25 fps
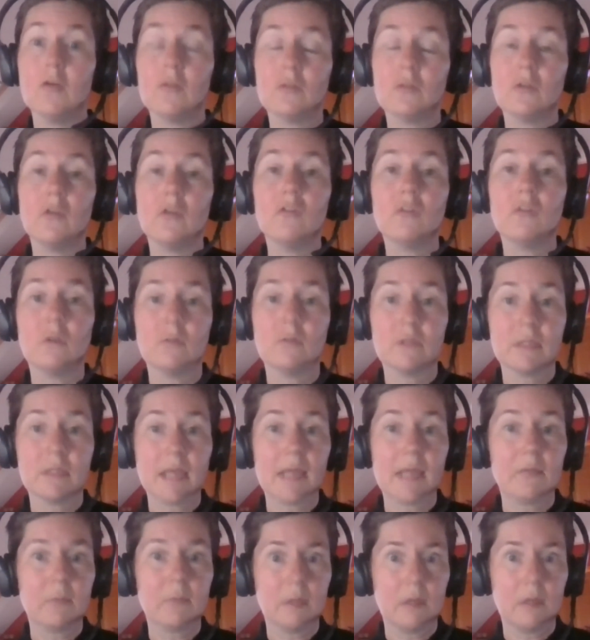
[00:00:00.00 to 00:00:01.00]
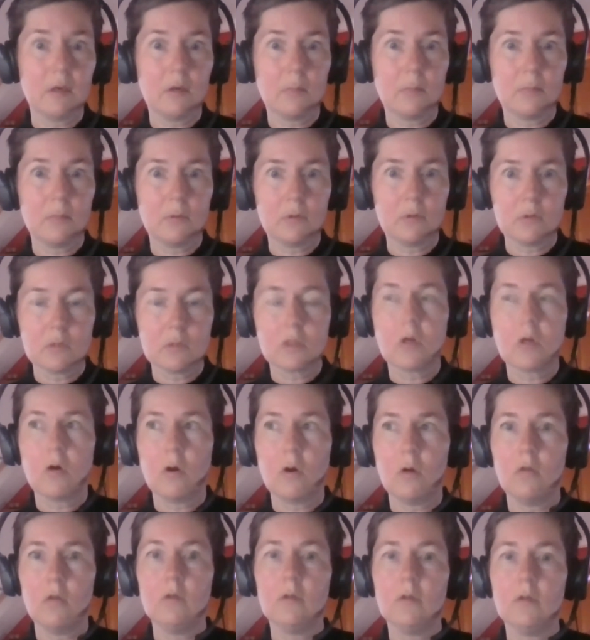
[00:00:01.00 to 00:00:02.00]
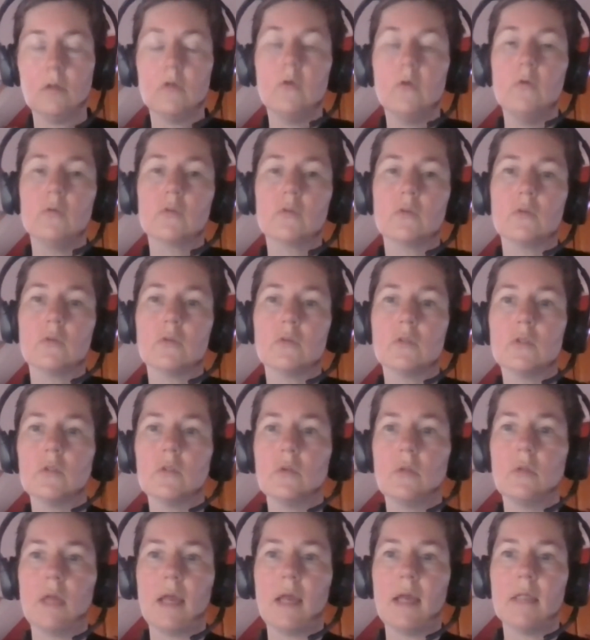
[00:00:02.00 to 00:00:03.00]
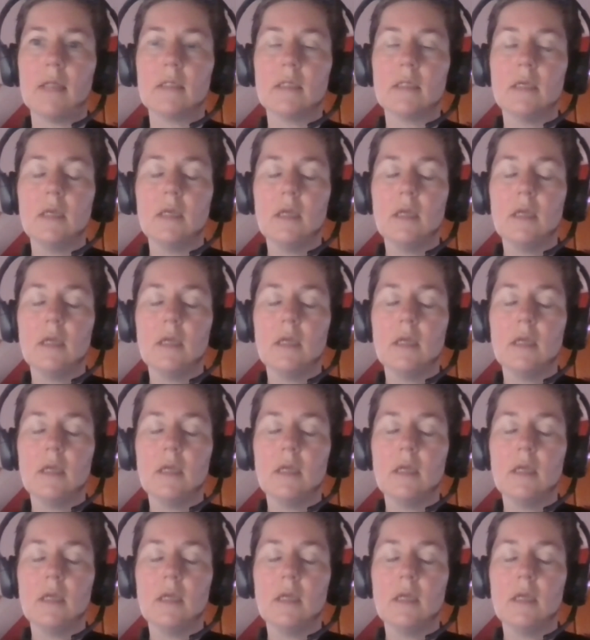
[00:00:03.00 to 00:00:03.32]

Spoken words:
So you should have said within your protocol who's going to do that.